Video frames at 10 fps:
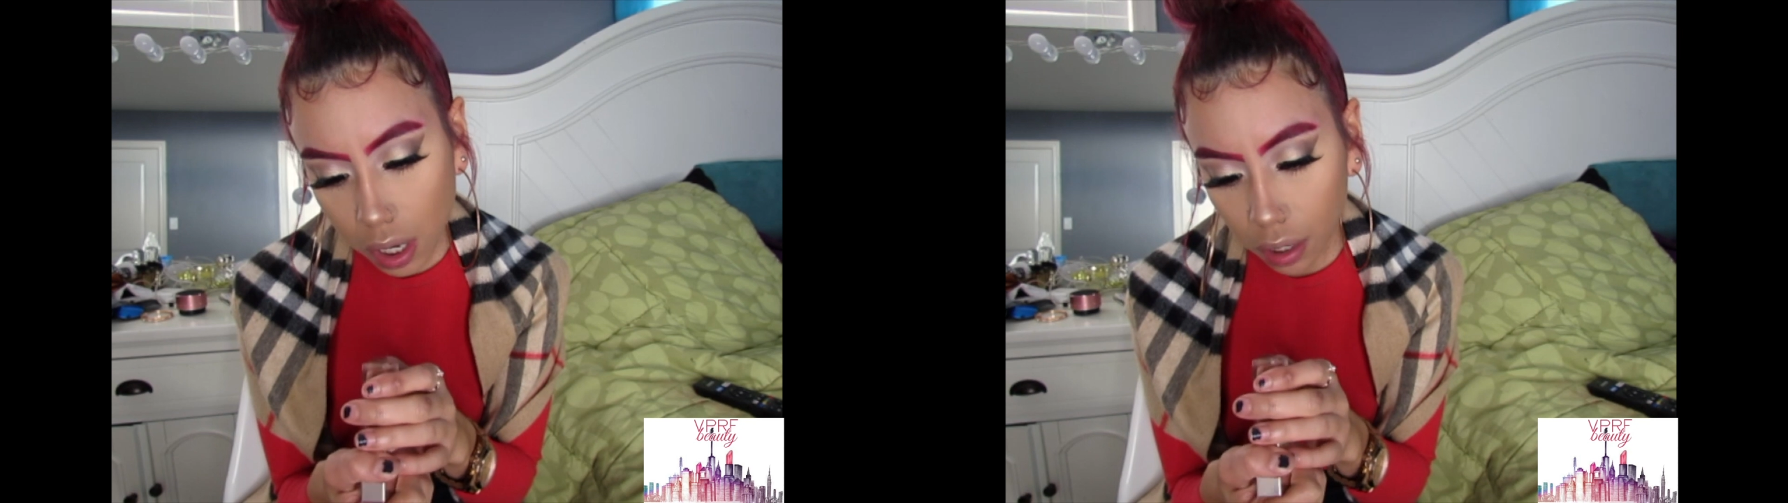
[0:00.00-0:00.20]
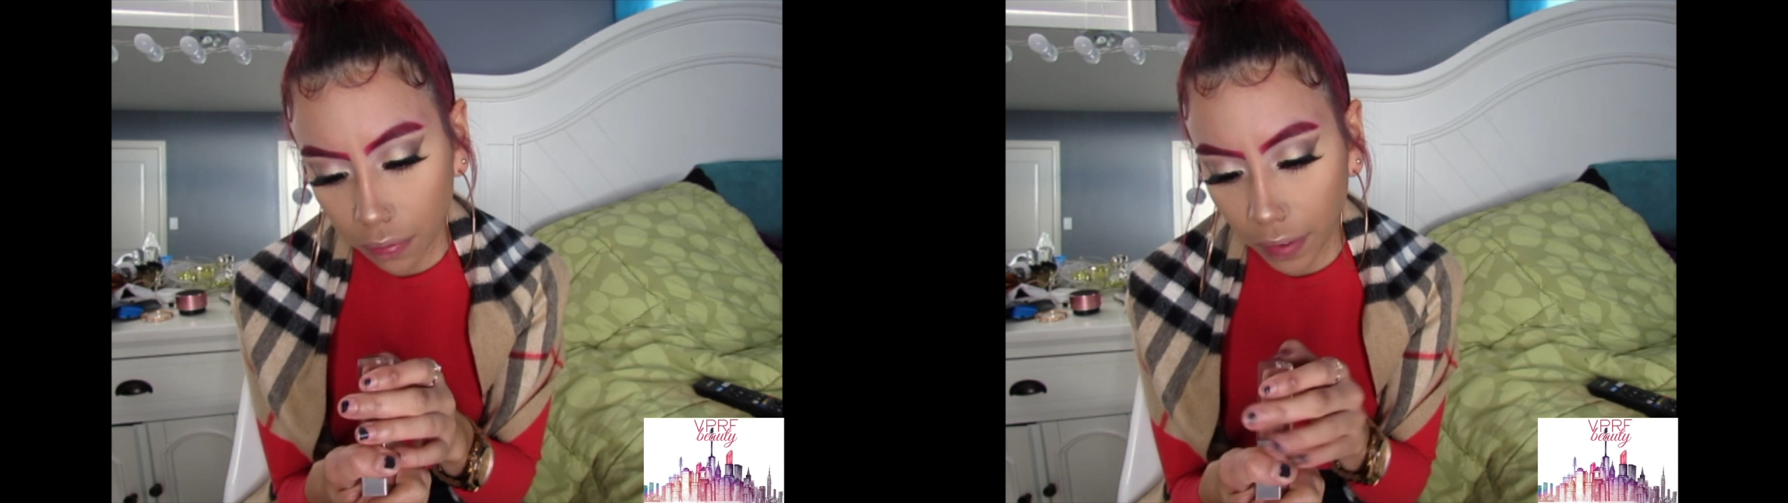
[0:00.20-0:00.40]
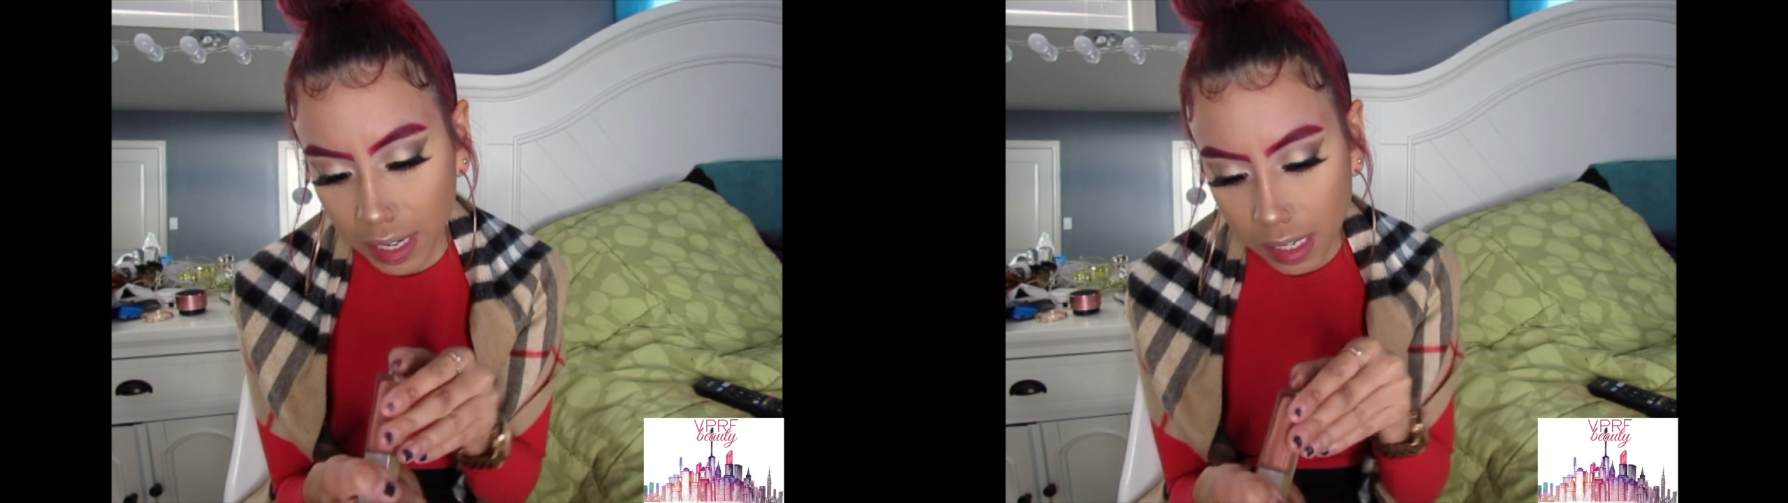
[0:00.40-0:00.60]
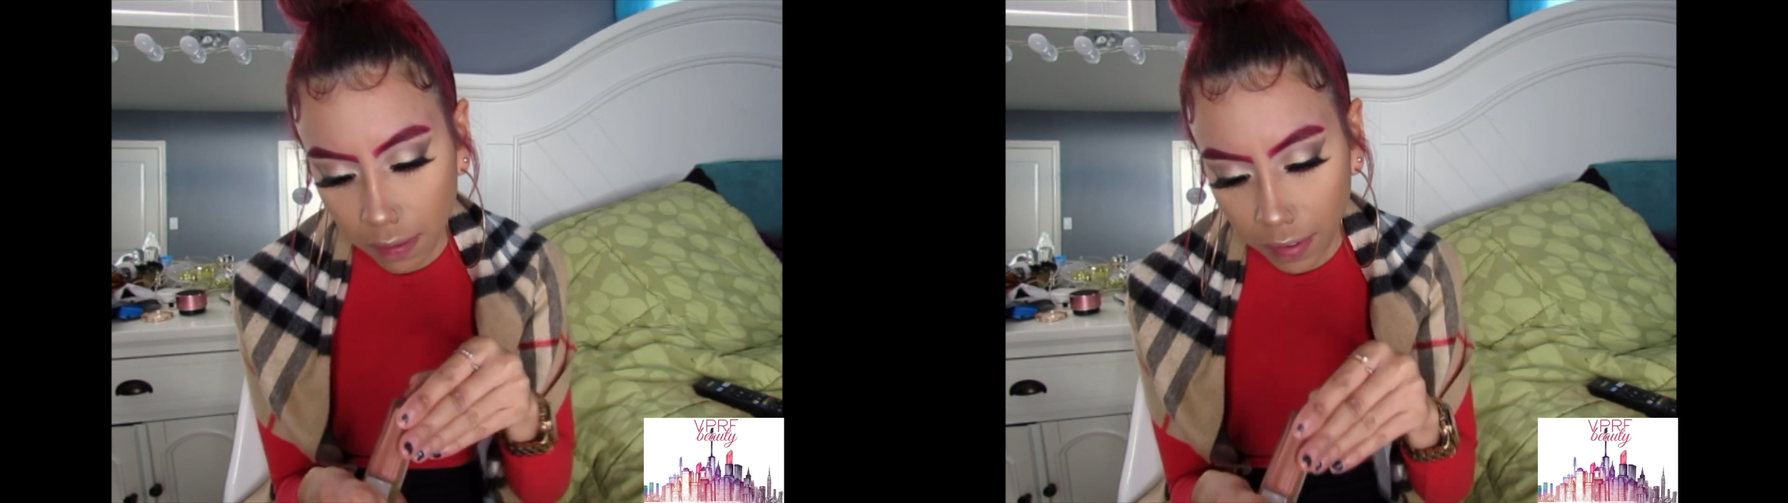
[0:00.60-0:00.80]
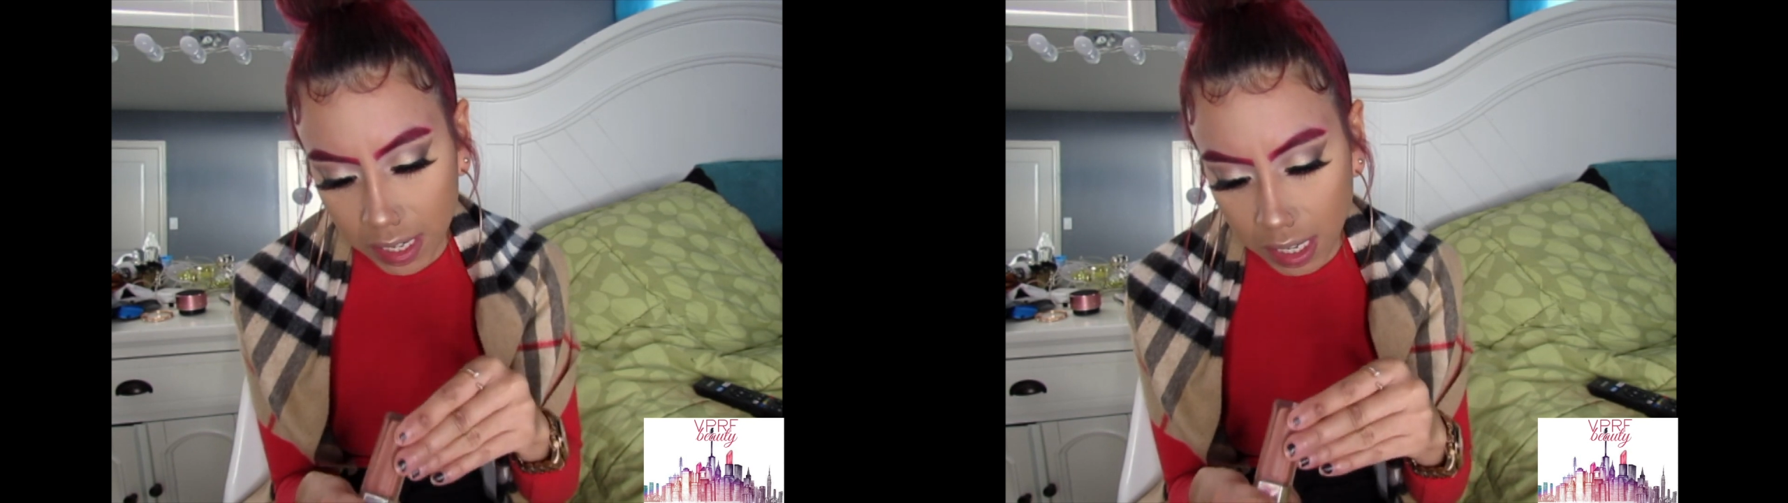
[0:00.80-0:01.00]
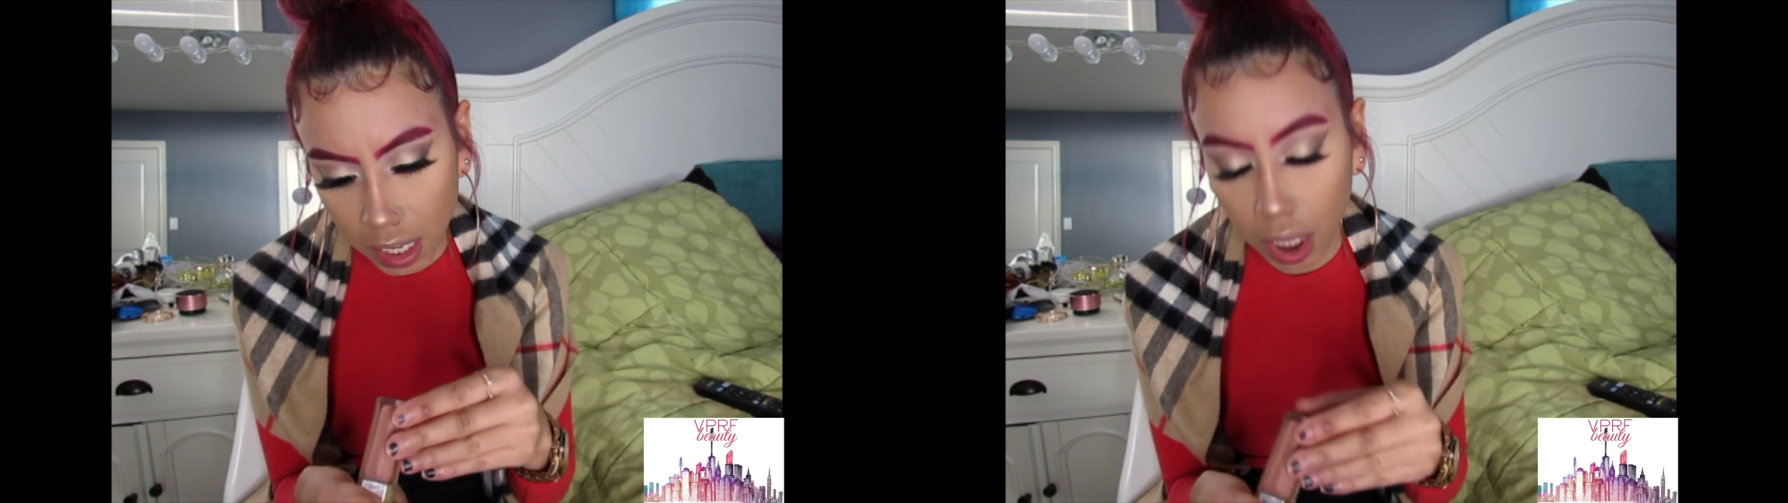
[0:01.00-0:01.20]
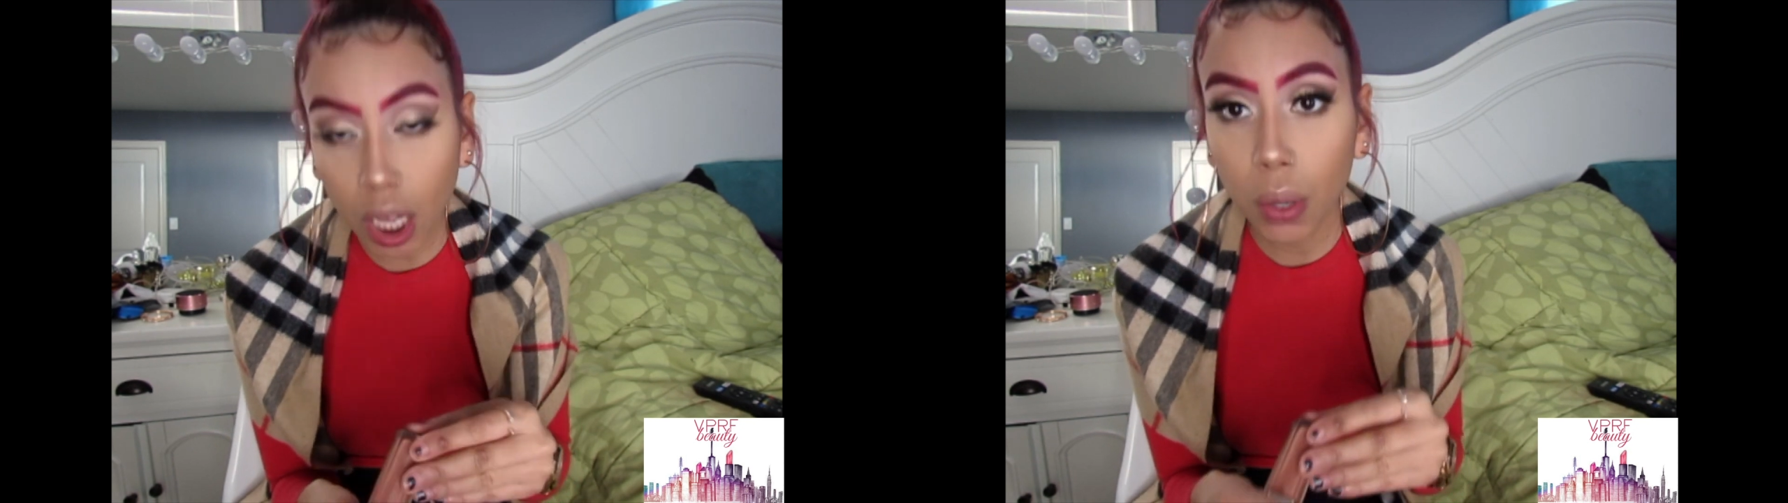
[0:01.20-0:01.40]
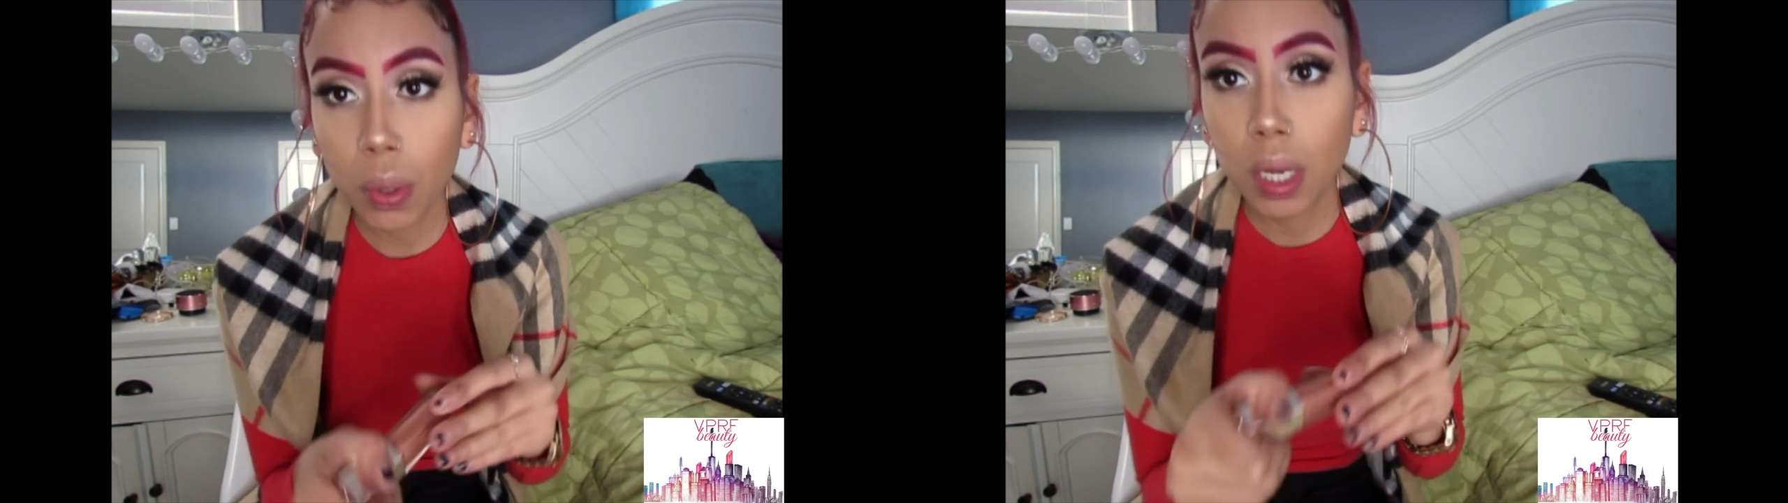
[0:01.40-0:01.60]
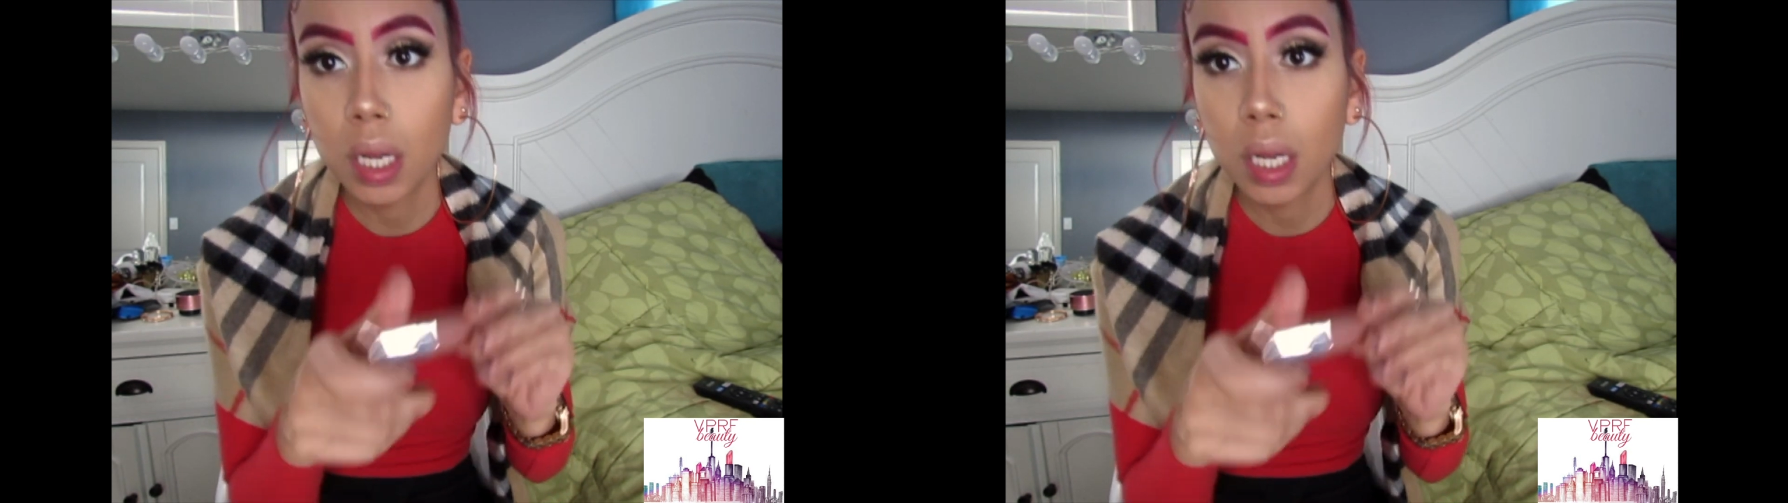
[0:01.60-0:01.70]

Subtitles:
called Fenty Glow.